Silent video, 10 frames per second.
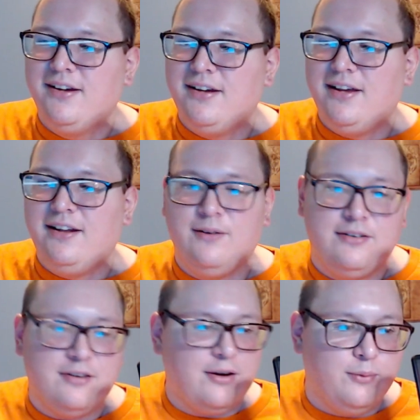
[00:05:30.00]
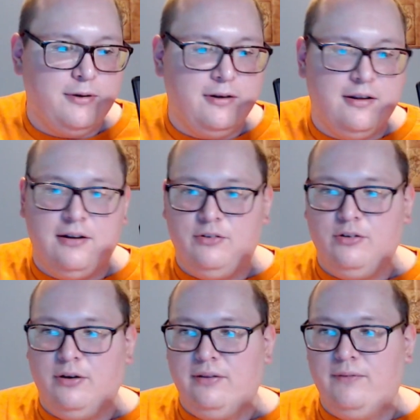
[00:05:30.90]
anyways, I hope you did
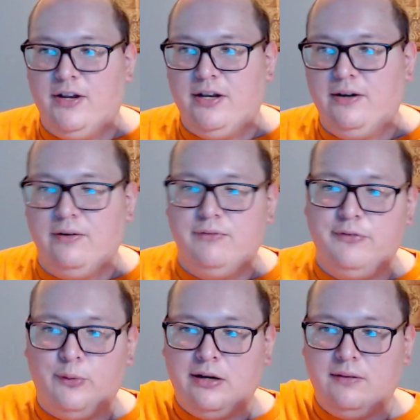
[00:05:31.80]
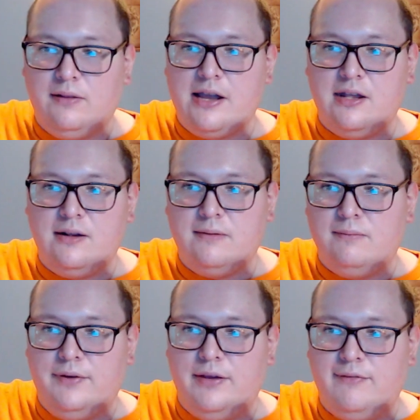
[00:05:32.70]
enjoy the video. If you want like it,
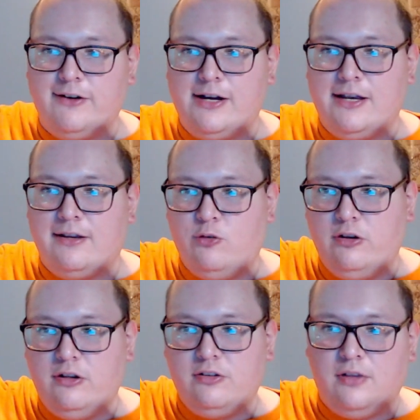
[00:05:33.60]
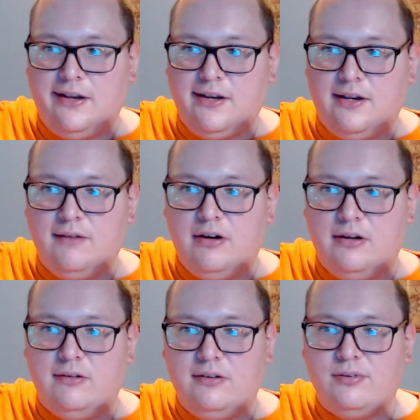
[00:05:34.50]
give it a like. If you dislike it, give it a
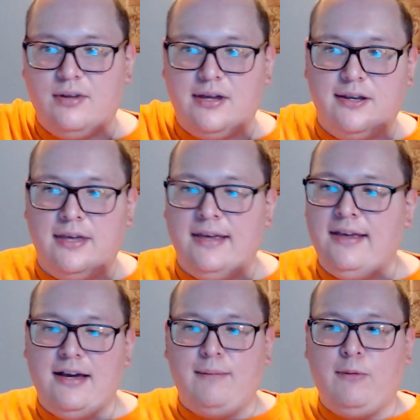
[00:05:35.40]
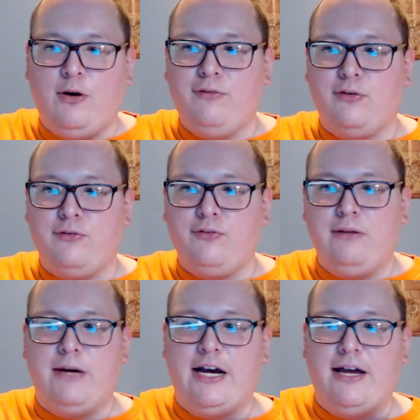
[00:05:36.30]
dislike. I'm all for
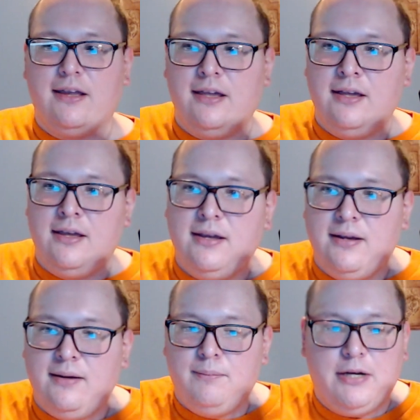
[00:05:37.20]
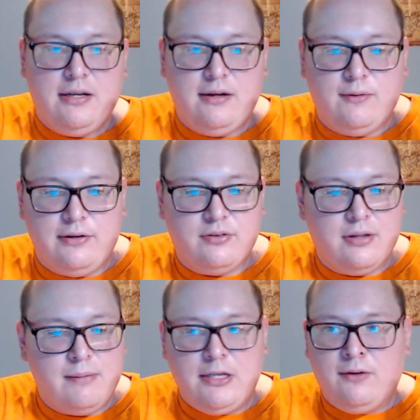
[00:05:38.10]
feedback. But anyways,
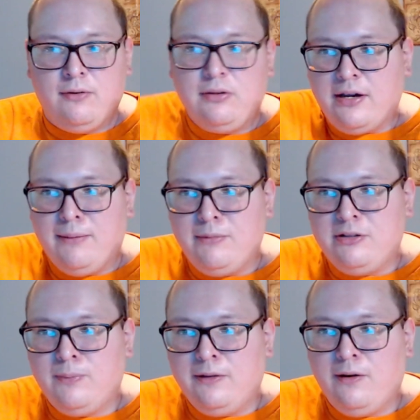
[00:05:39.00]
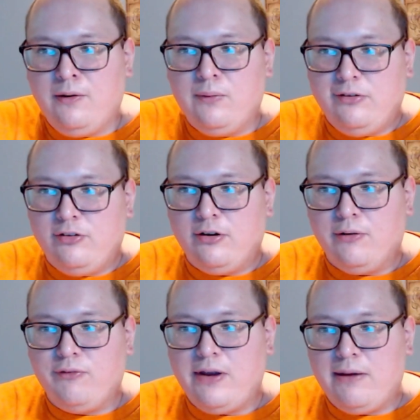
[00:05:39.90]
let me know in the comments below what's your
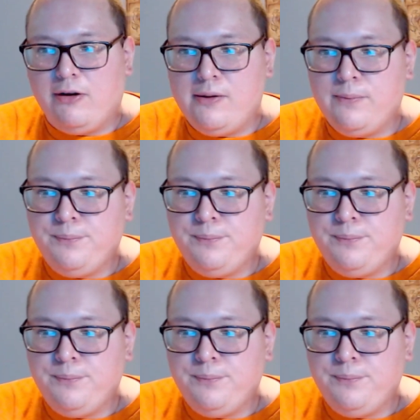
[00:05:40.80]
favorite